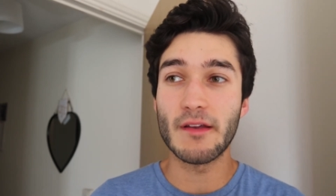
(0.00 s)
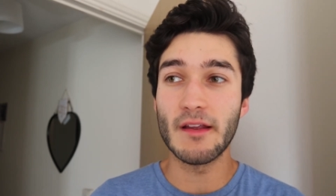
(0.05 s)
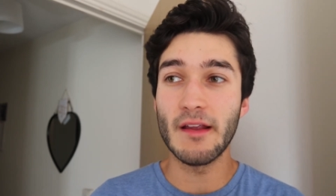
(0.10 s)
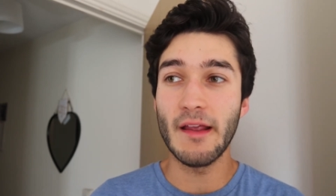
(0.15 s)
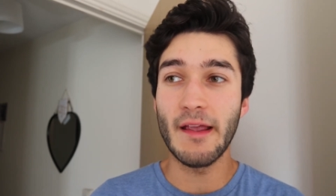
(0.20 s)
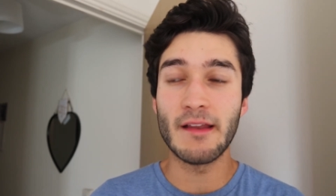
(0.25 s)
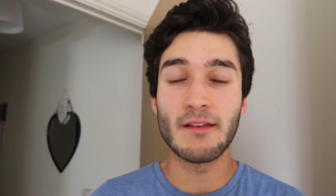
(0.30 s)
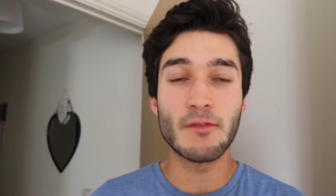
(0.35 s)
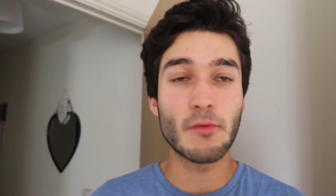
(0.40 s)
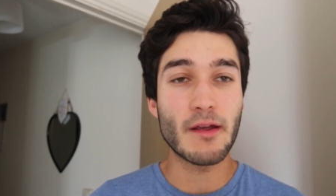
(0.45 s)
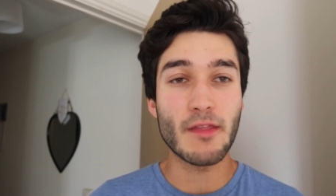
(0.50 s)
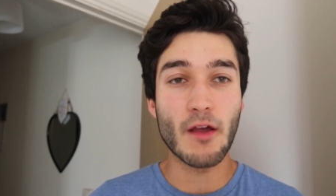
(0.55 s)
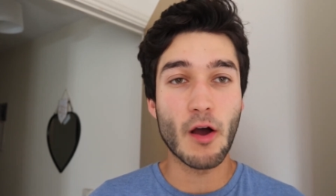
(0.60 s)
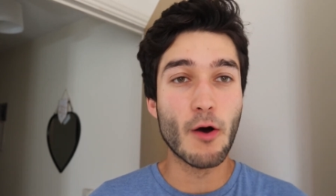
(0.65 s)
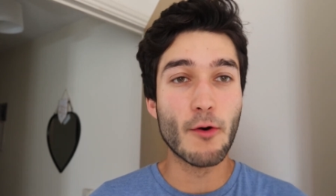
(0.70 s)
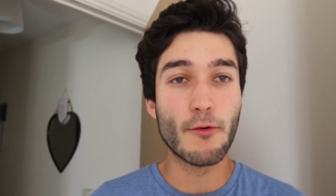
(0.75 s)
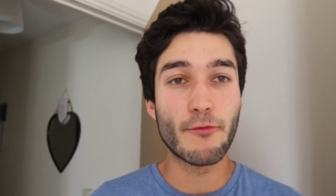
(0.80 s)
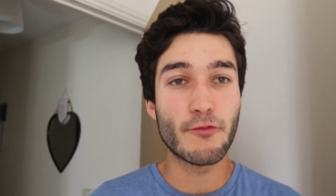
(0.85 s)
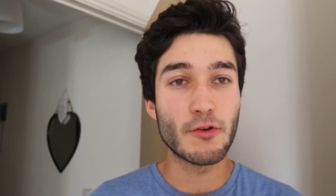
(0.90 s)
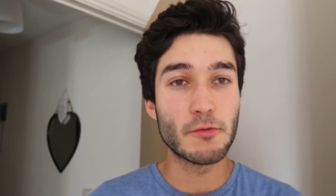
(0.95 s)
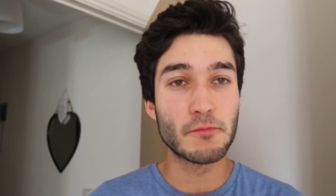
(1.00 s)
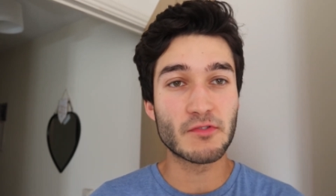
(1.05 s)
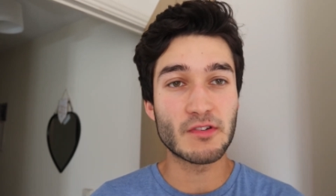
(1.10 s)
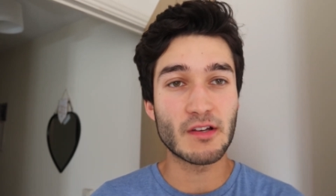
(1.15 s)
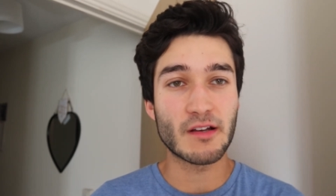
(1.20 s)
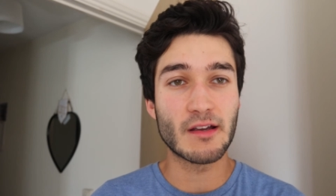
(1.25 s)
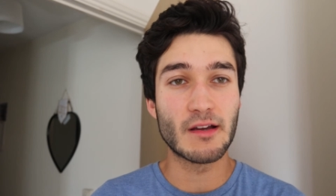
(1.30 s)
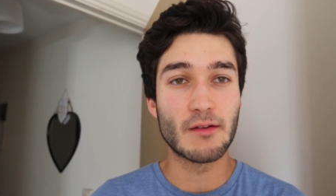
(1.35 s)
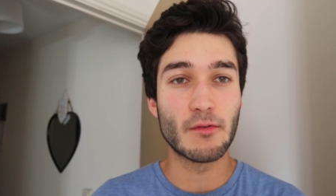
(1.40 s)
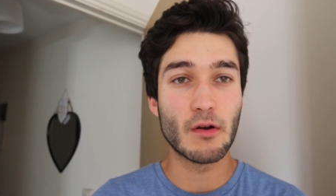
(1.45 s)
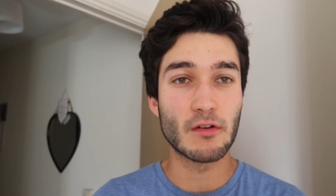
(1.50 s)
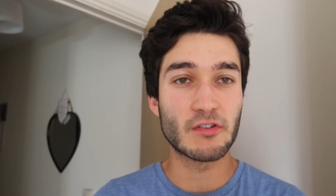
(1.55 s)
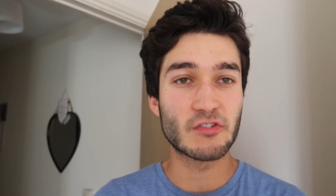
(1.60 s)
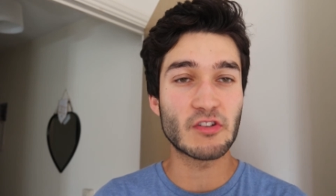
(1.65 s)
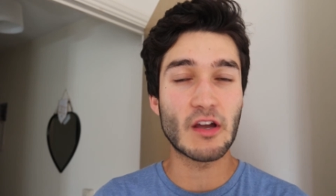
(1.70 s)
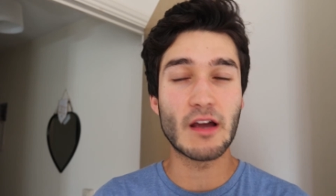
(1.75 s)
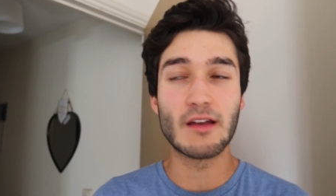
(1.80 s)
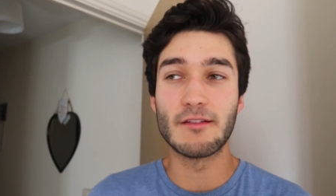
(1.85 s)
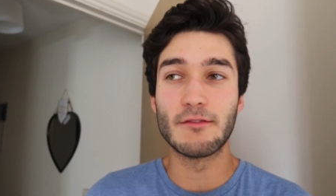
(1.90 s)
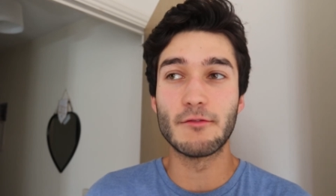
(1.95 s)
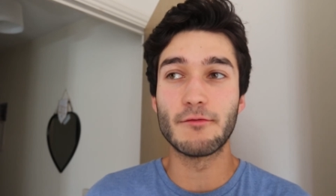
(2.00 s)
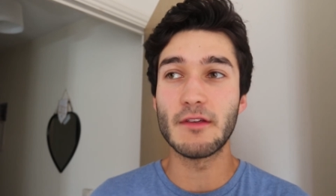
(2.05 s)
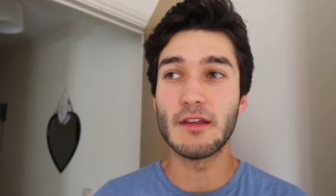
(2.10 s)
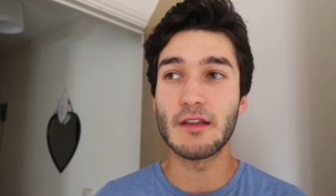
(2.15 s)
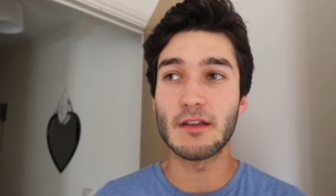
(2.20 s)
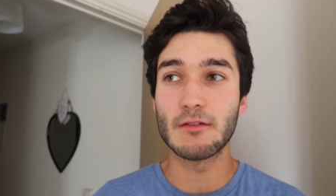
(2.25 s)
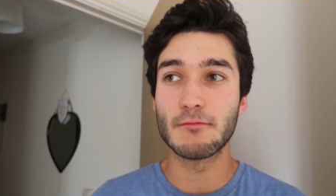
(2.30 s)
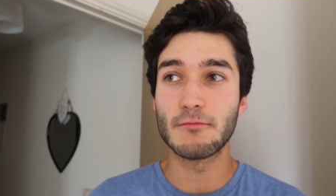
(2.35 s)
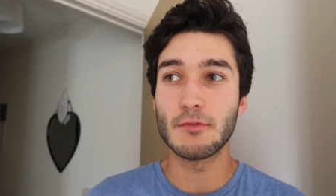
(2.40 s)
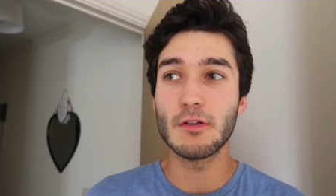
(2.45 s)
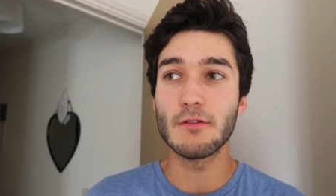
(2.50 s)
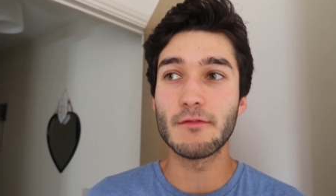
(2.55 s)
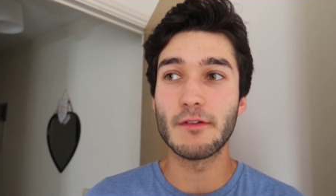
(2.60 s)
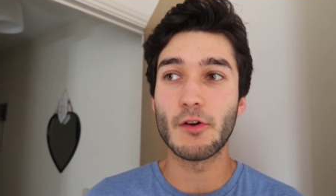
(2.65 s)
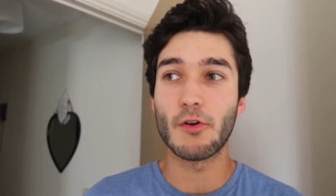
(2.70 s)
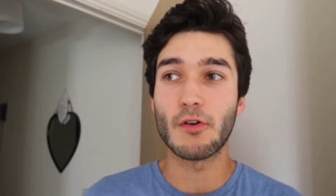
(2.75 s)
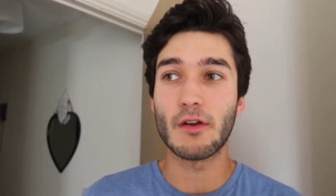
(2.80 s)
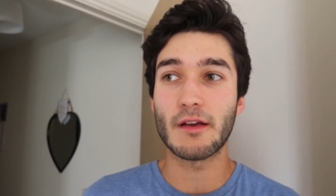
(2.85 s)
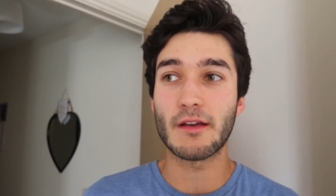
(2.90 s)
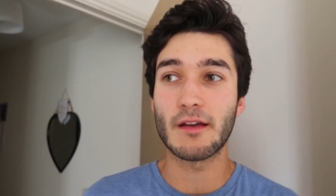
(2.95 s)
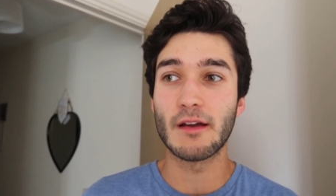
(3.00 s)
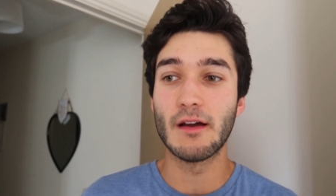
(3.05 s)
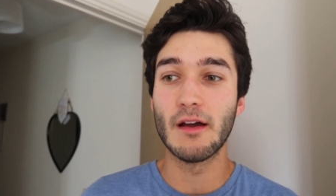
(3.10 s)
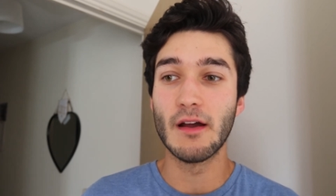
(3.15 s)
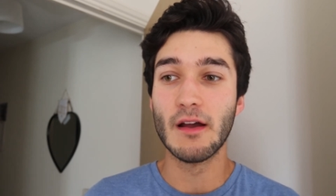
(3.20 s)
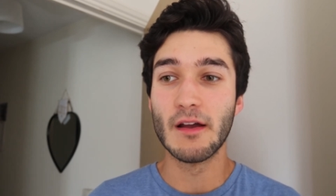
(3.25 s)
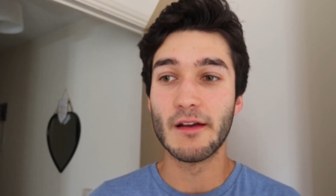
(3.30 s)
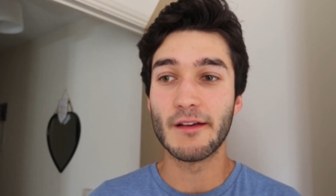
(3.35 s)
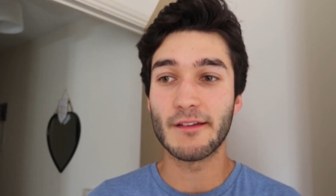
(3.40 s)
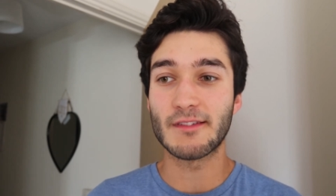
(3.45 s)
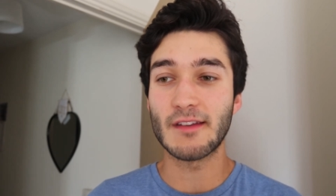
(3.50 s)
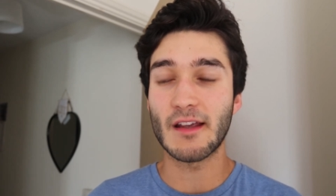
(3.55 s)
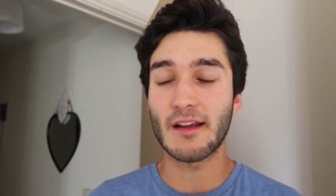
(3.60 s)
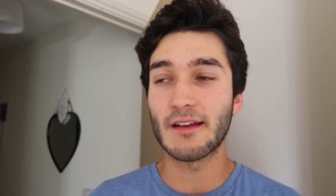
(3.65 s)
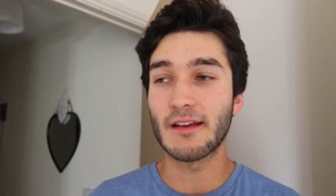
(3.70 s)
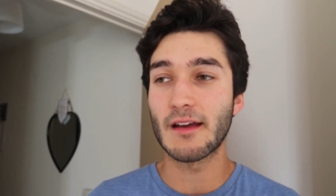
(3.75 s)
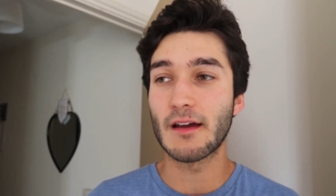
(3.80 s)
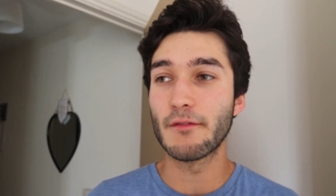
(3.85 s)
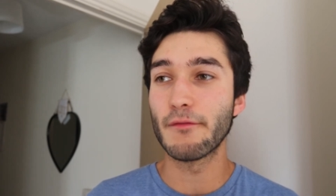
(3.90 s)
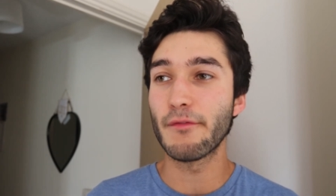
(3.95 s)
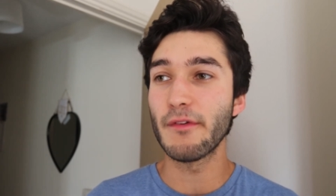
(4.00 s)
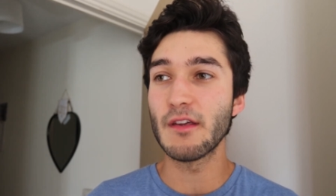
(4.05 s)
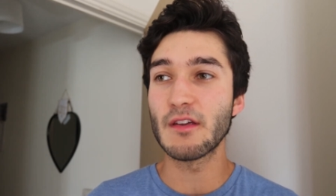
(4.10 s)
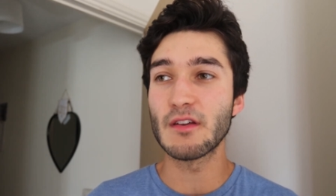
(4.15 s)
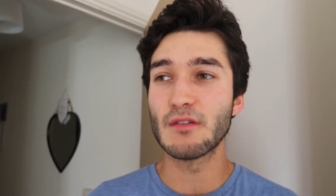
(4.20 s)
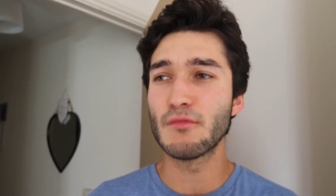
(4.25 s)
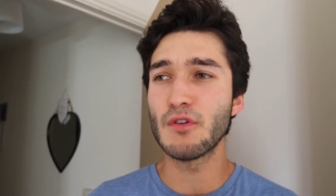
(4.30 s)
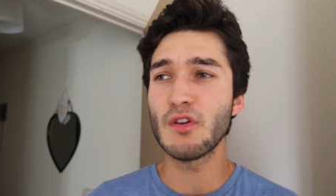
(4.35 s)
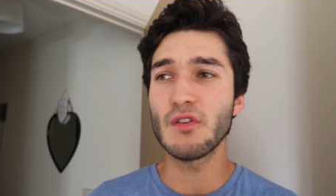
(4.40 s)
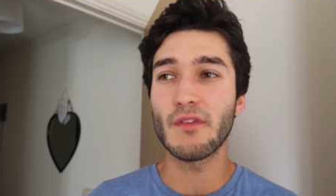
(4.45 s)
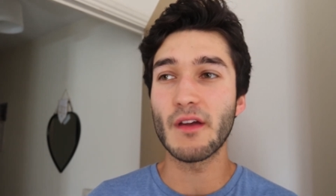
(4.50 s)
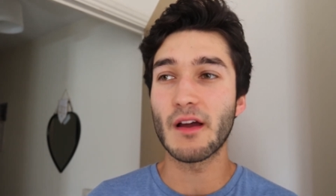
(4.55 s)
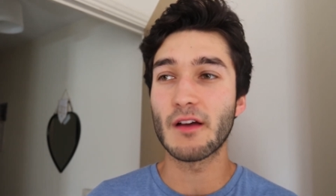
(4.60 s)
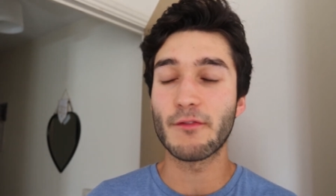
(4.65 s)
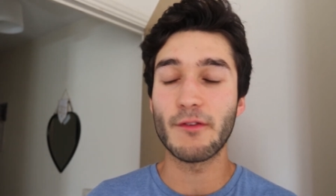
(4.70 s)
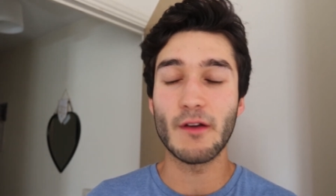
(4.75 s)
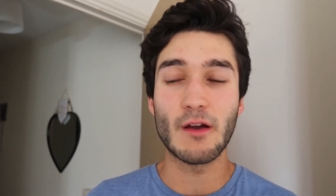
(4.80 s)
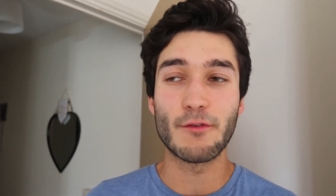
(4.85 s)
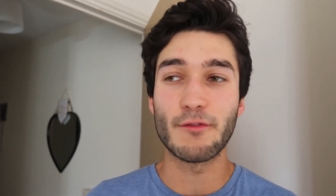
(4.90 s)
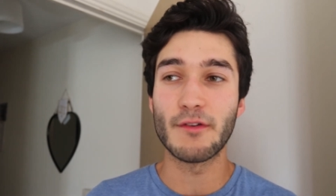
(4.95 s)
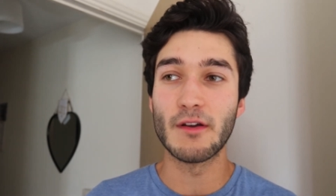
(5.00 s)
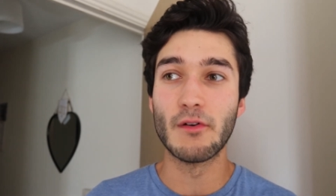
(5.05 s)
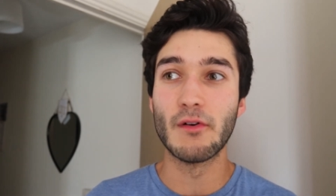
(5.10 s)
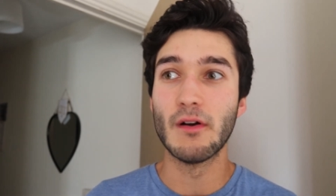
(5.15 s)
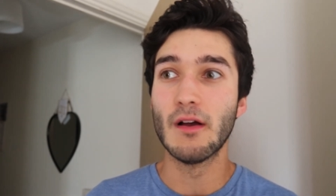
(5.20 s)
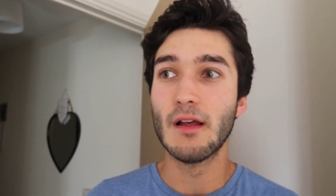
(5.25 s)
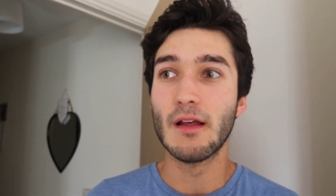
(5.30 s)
In a way, the whole film is like a, a silent vegan movie or like a, a second-hand vegan movie. I, feel